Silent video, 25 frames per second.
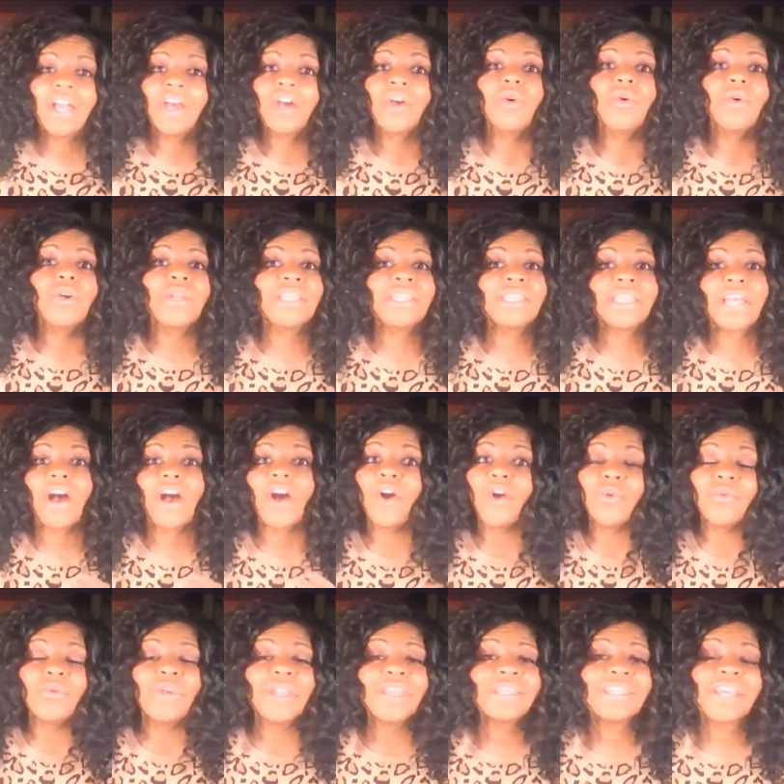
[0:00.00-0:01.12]
going to
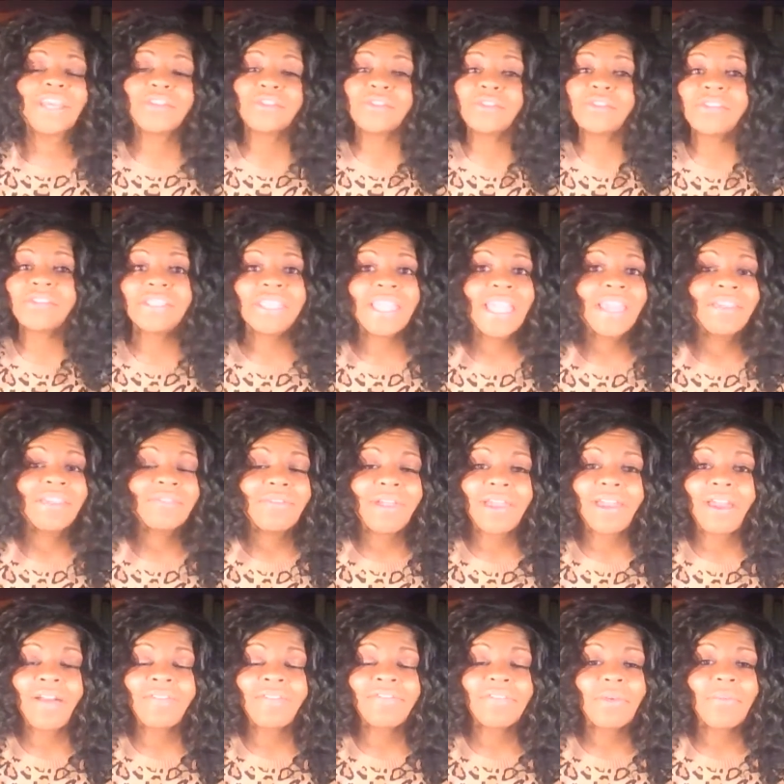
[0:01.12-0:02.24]
always understand right
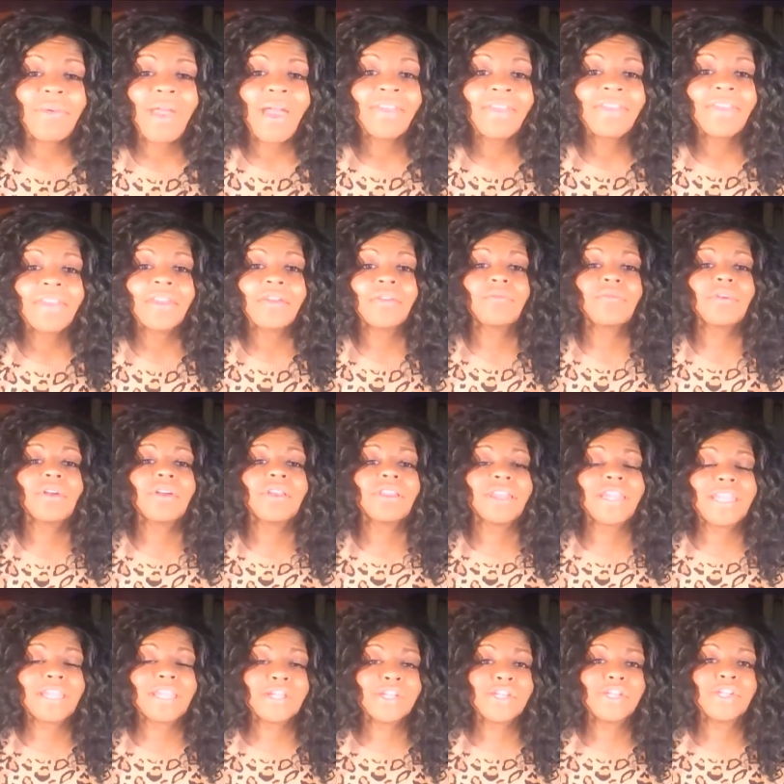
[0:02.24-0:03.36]
off the bat that a
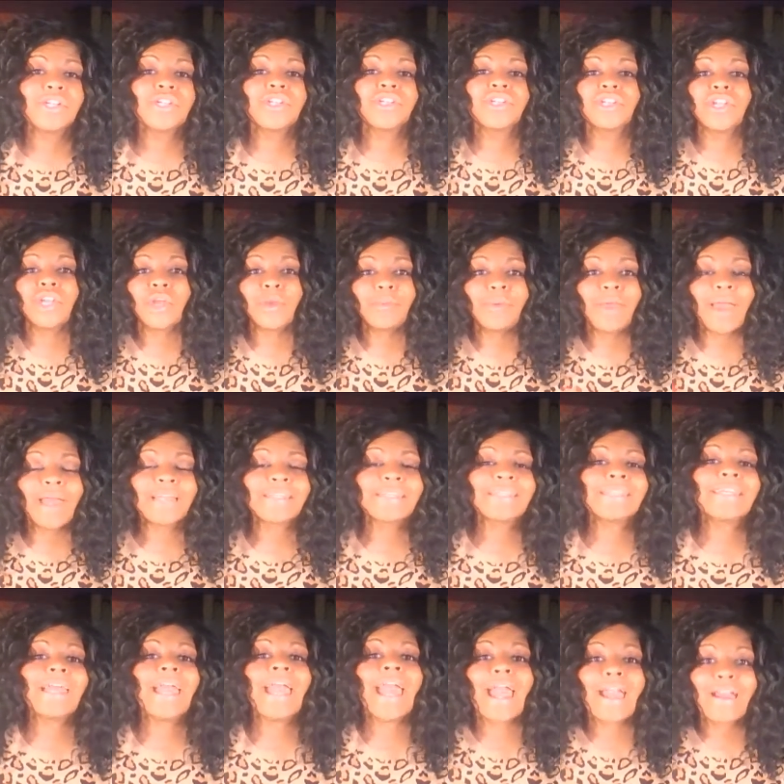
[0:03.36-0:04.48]
relationship has
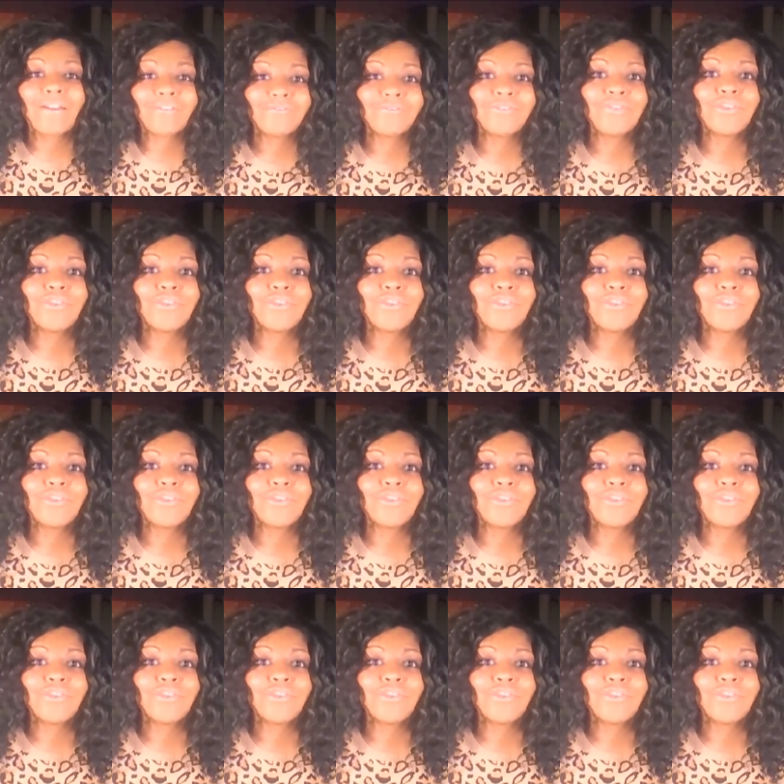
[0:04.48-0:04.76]
to have